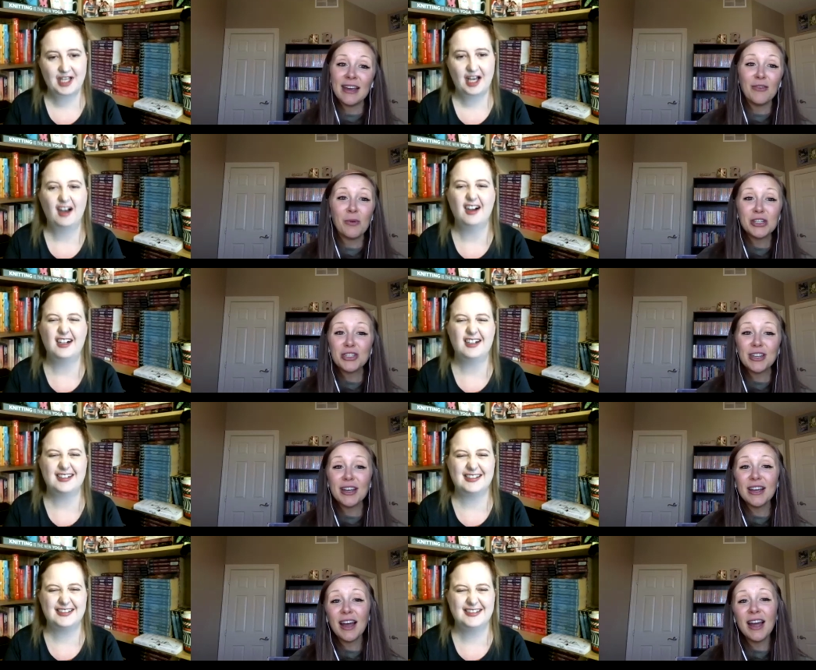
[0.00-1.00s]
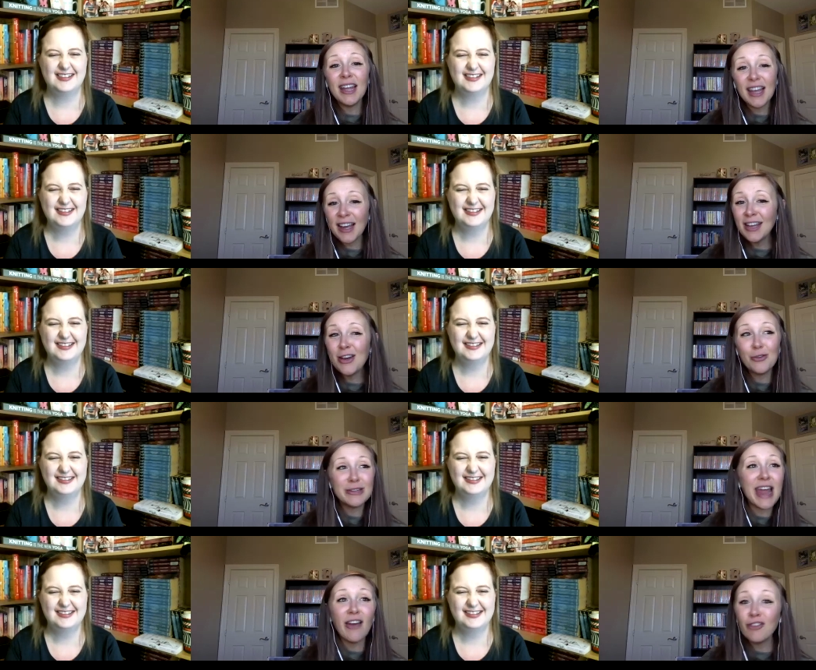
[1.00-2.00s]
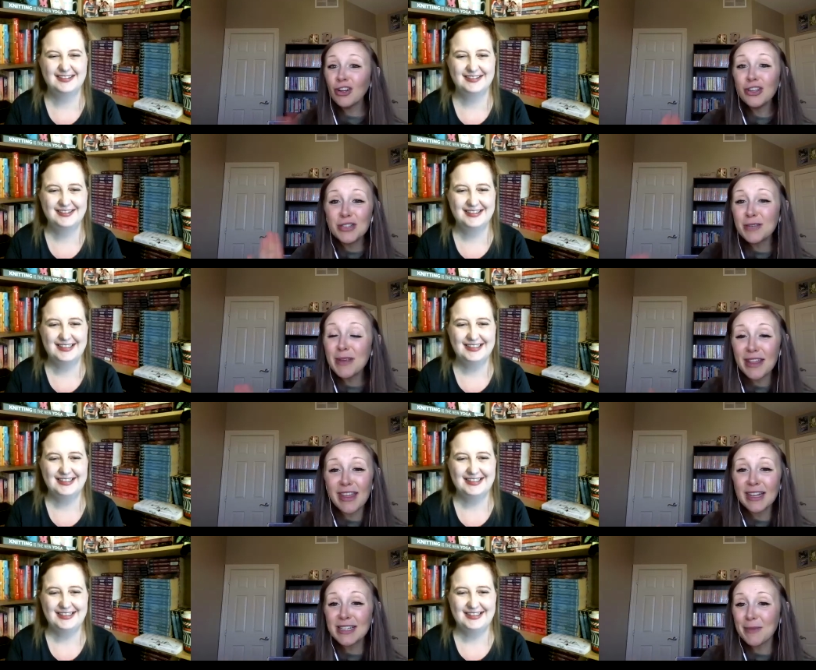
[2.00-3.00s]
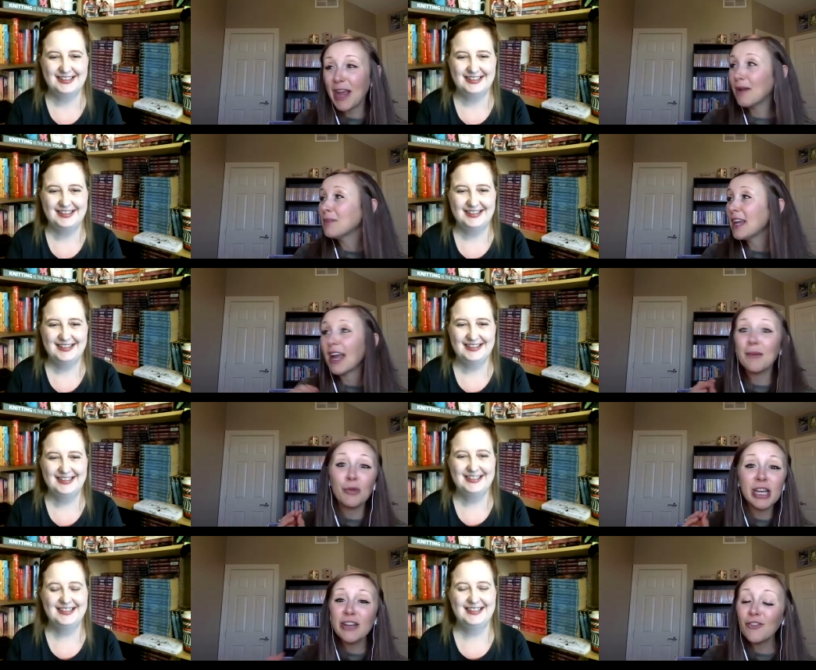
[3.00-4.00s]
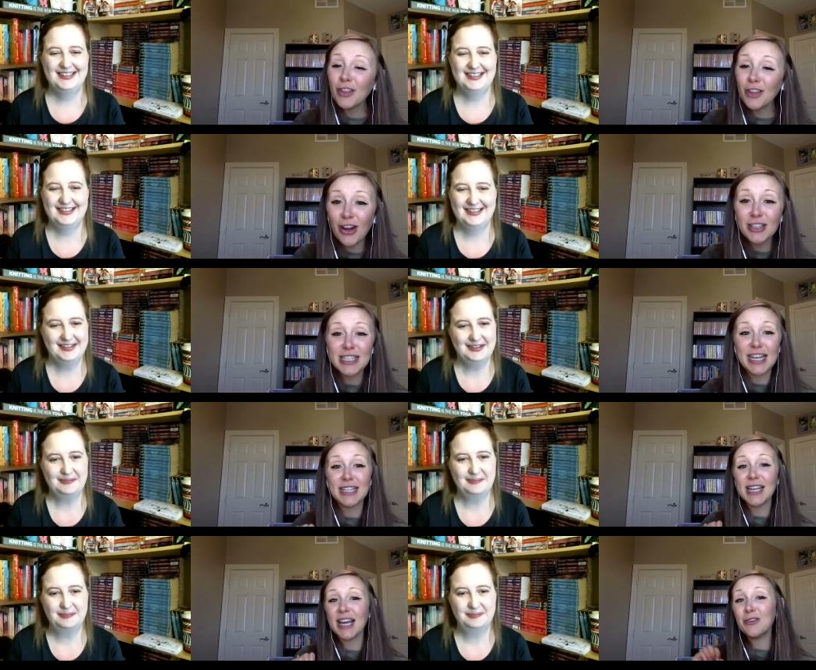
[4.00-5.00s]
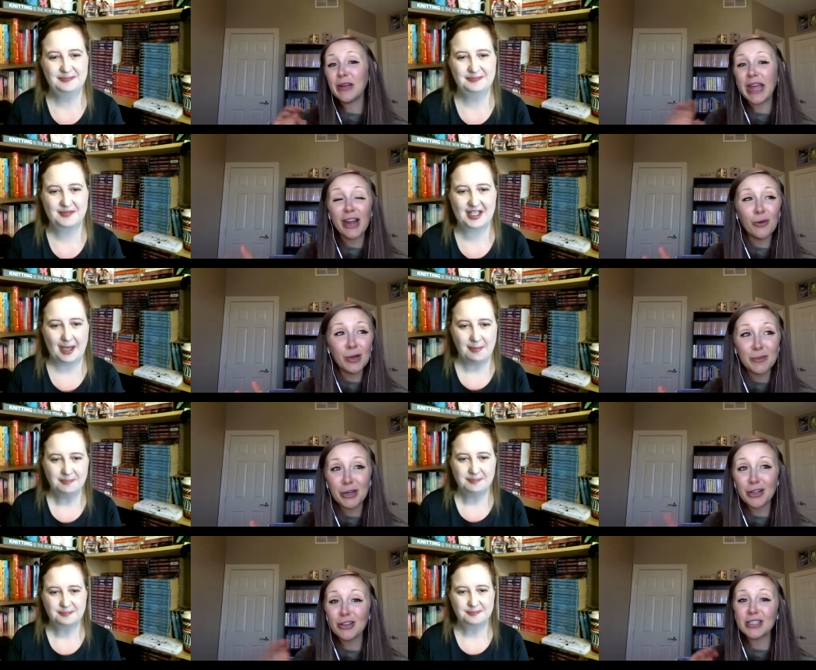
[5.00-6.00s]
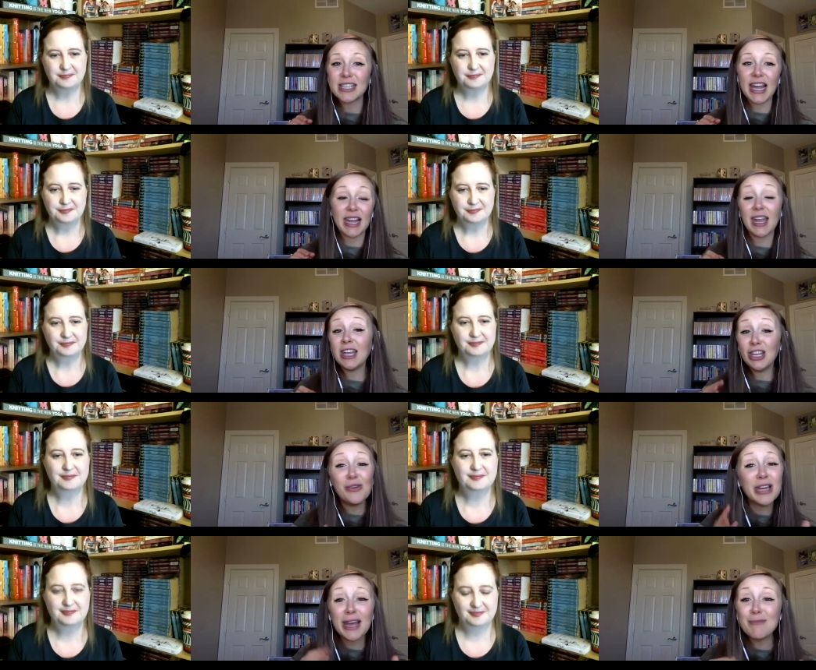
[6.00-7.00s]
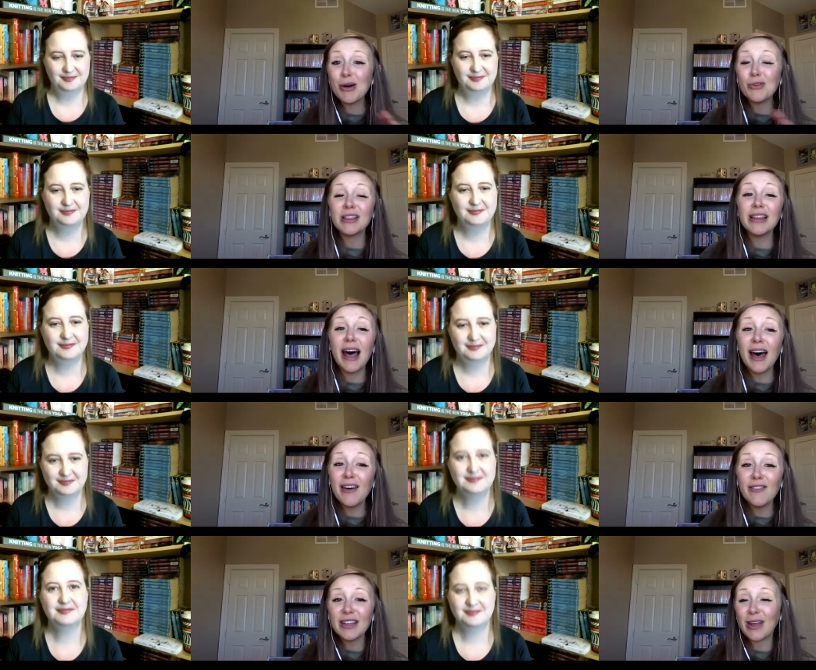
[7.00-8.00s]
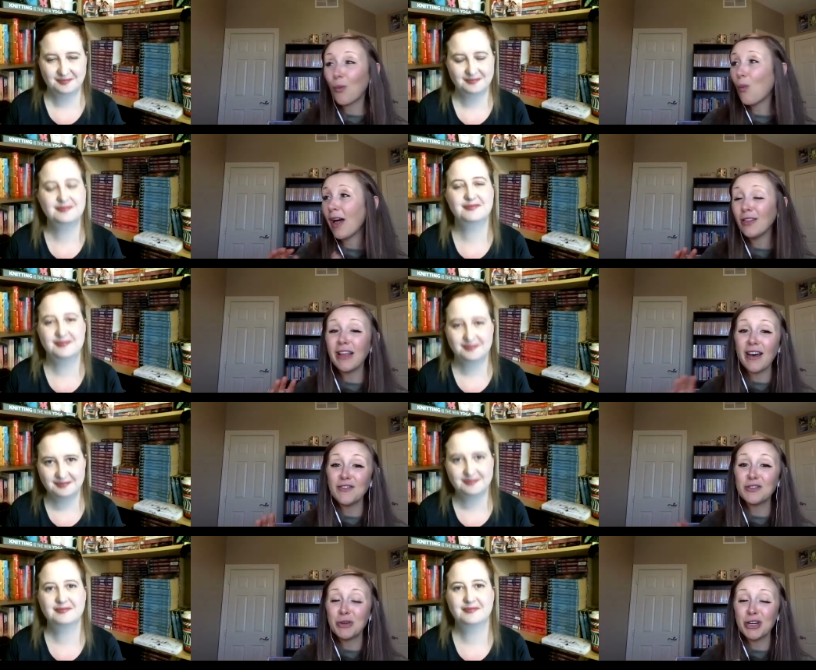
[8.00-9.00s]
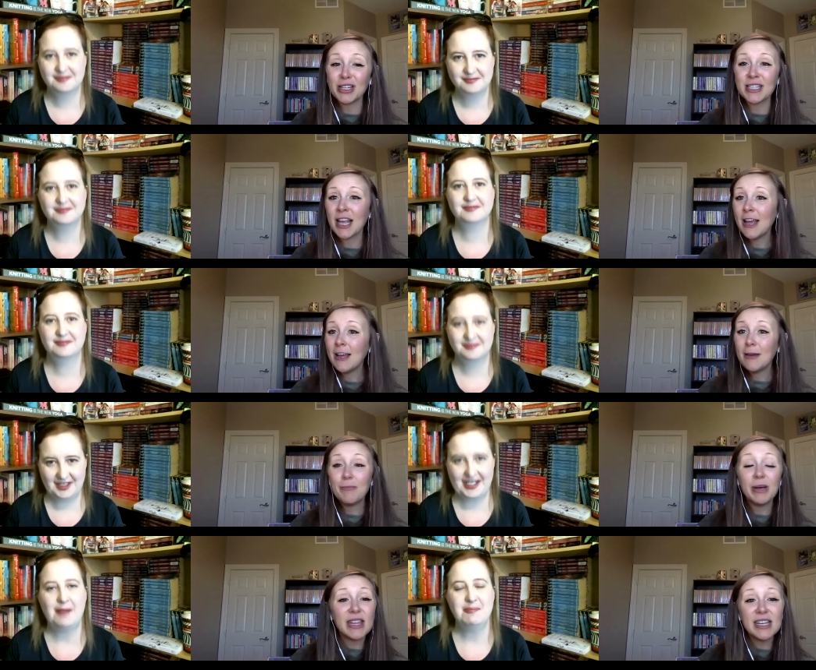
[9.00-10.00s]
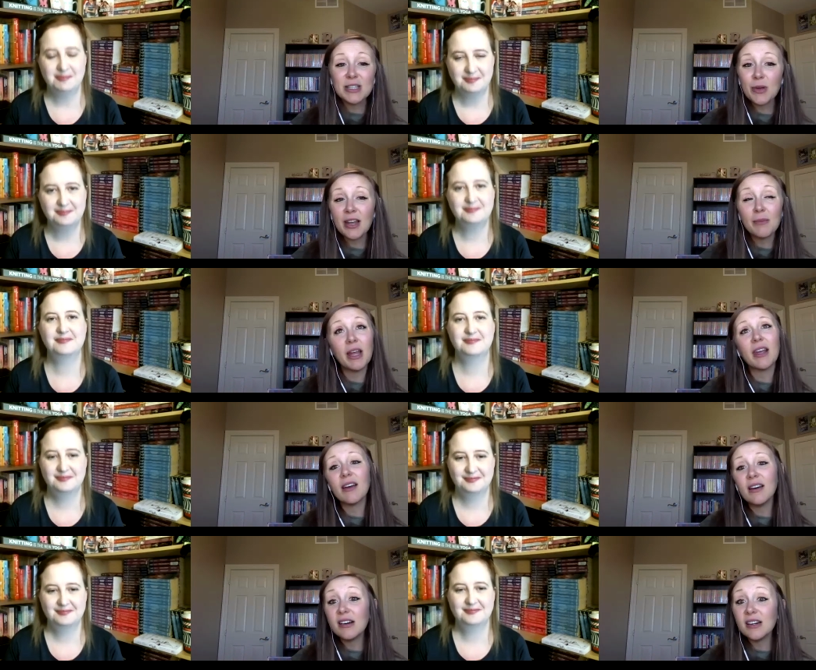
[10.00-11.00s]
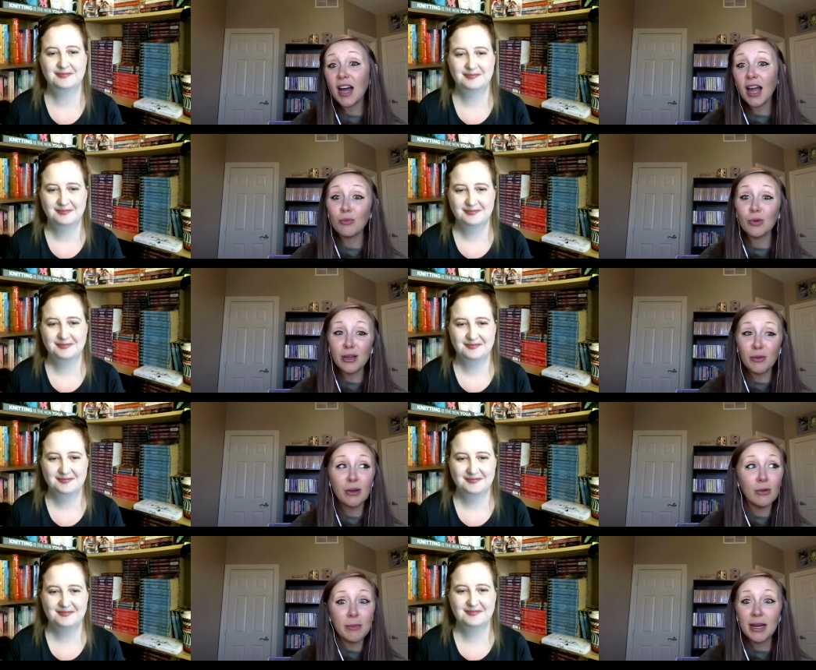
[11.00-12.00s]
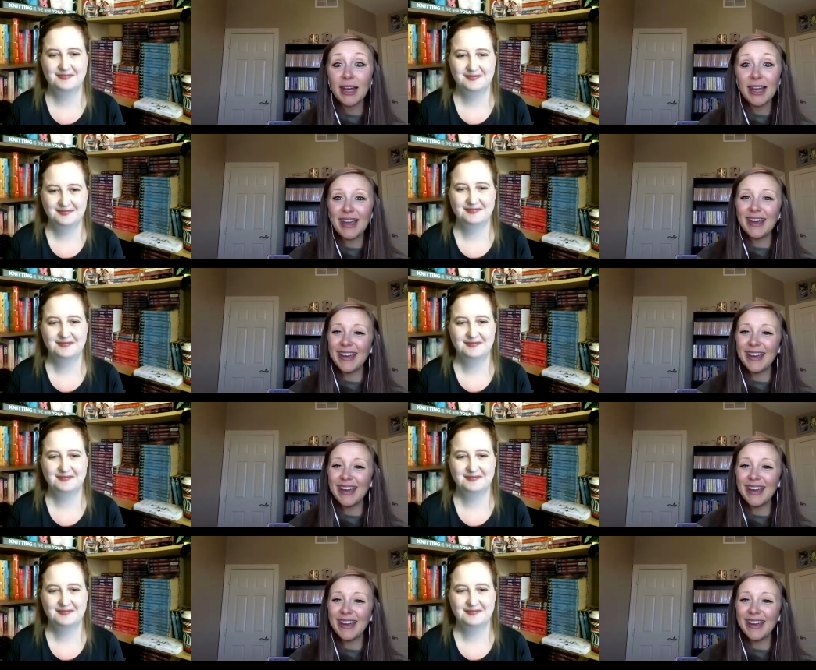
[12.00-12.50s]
Speaker 1: Which oh. I, I know never used to be a thing to me. I'm like, I'm reading for the content. I don't care yep. what the book looks like. And you and I both love like well loved books. Yep. And I'm like, oh, I really want to rebuy